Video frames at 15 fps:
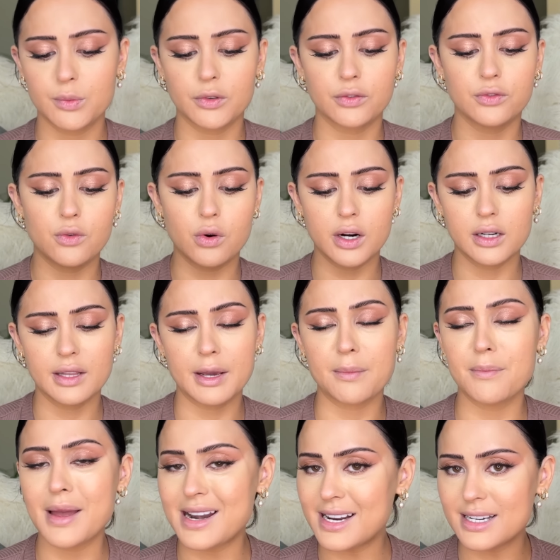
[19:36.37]
before like
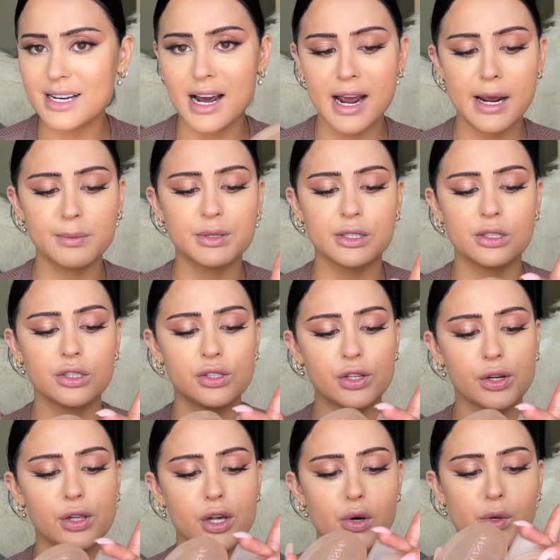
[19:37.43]
many times. This is the
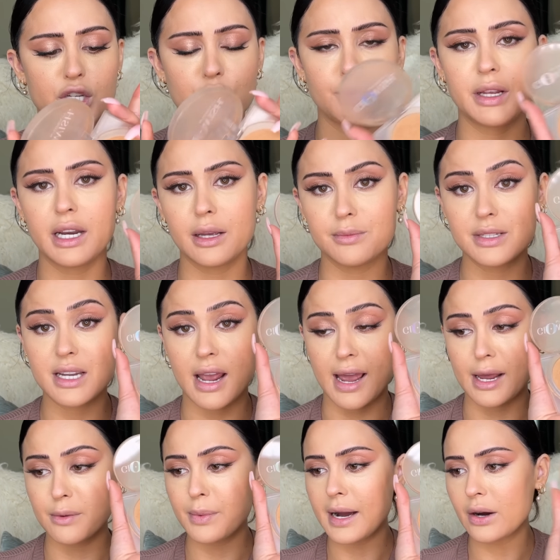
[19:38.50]
Glowish Medium
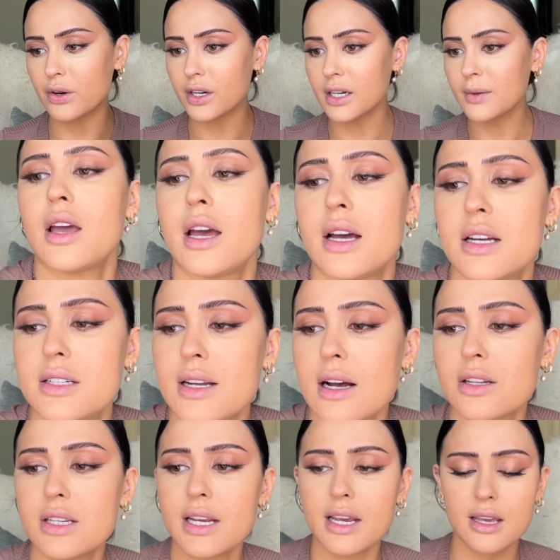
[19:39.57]
Tan Powder, and
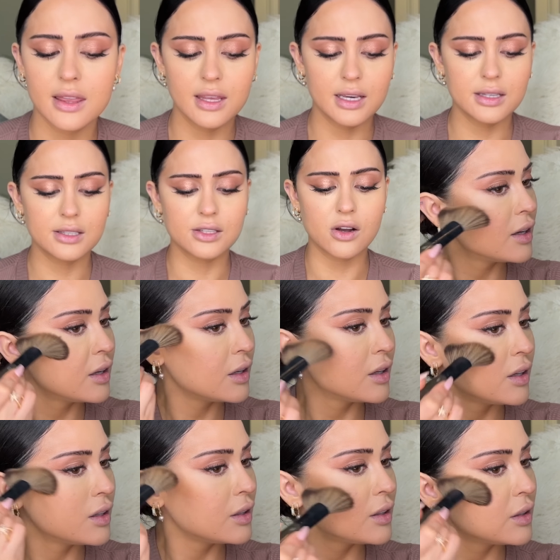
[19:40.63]
I'll take this on the
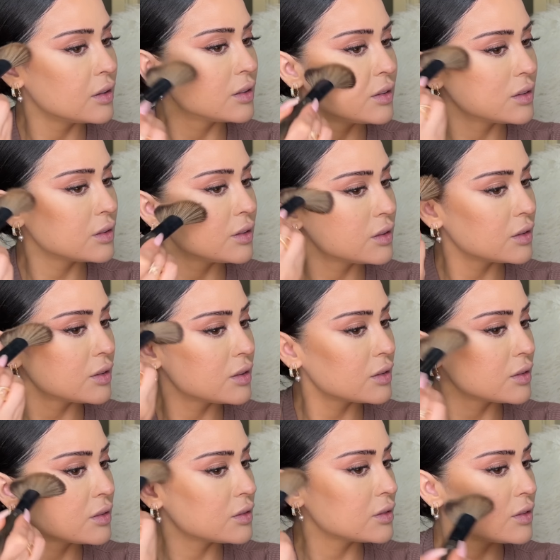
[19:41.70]
sides of my
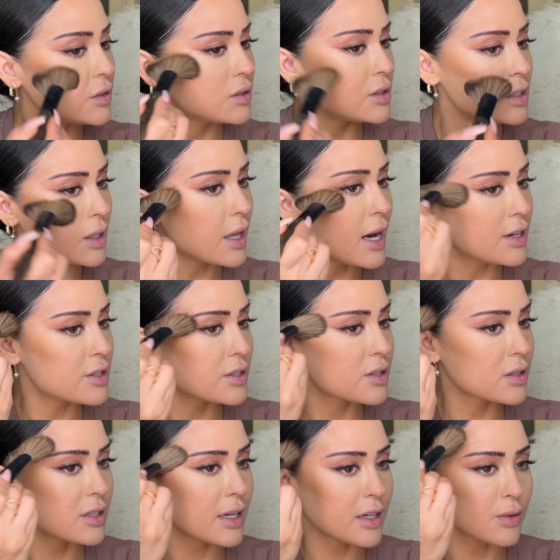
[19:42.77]
cheeks. You see that? It just
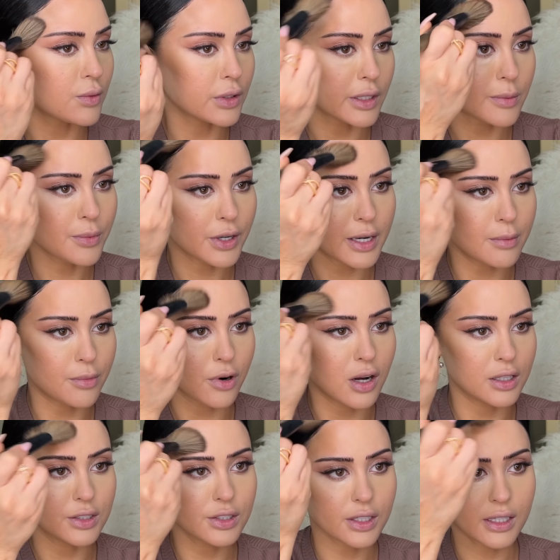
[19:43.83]
looks like a really pretty
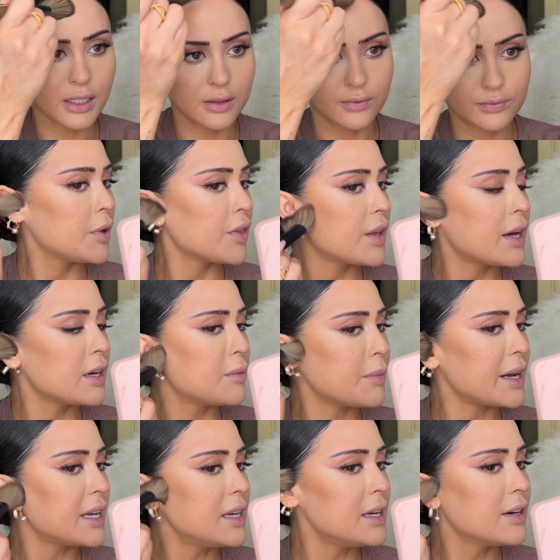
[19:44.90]
bronzer. Put that in
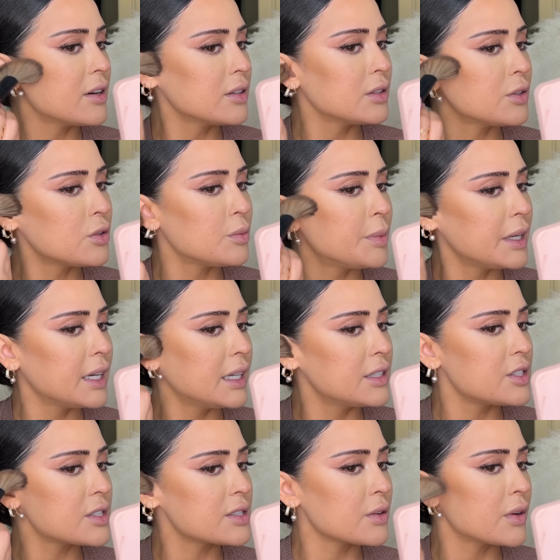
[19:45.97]
my ear a little bit,
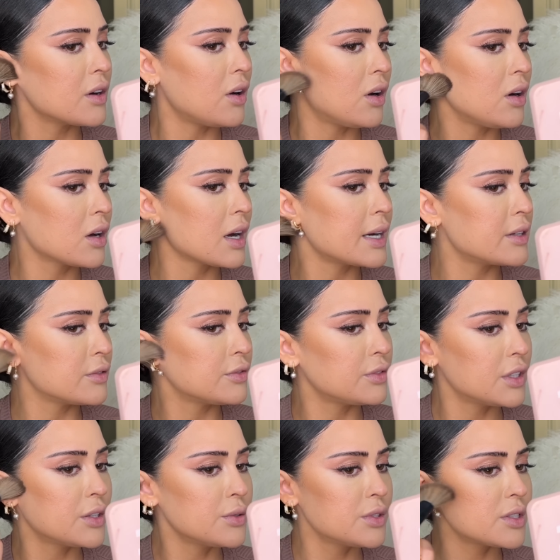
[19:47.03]
just so it all kind of
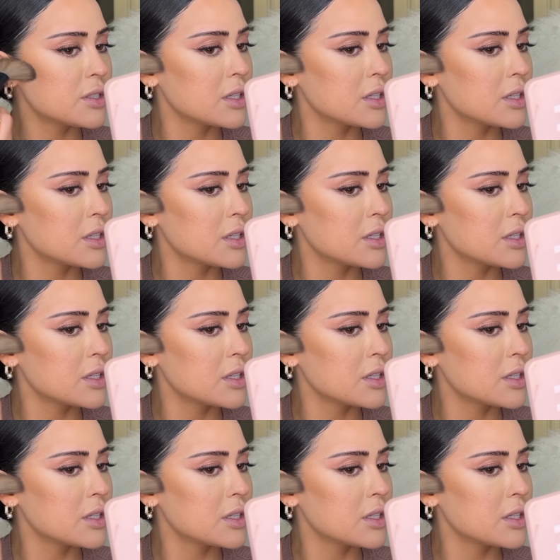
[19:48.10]
flows